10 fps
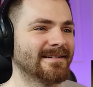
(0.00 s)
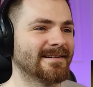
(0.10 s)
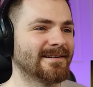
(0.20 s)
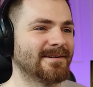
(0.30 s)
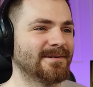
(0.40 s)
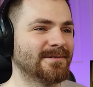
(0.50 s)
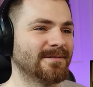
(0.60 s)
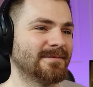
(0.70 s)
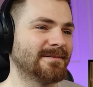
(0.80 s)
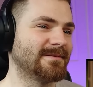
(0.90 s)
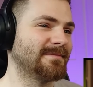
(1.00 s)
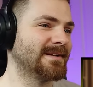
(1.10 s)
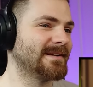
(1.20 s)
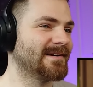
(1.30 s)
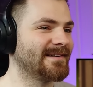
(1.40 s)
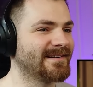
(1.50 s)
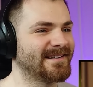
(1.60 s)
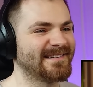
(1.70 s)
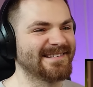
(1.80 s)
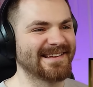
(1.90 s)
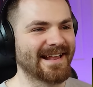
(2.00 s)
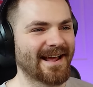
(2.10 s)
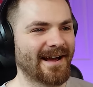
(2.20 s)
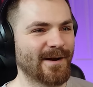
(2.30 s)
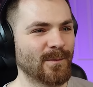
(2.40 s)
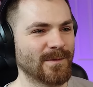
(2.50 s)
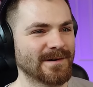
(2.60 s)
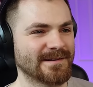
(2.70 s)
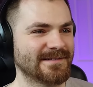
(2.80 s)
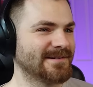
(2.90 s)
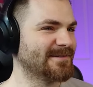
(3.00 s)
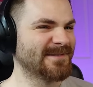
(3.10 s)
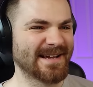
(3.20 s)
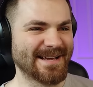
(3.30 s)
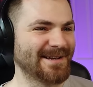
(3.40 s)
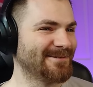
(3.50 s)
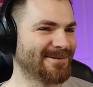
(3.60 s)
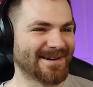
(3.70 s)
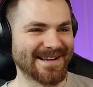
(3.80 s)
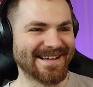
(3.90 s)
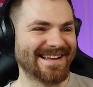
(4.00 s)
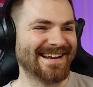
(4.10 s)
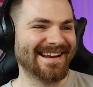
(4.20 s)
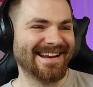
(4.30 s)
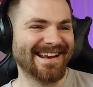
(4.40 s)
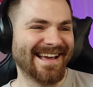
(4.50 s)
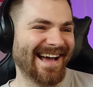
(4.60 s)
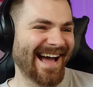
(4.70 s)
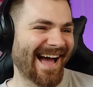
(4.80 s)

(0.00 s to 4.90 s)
you put me on and said I was your favorite.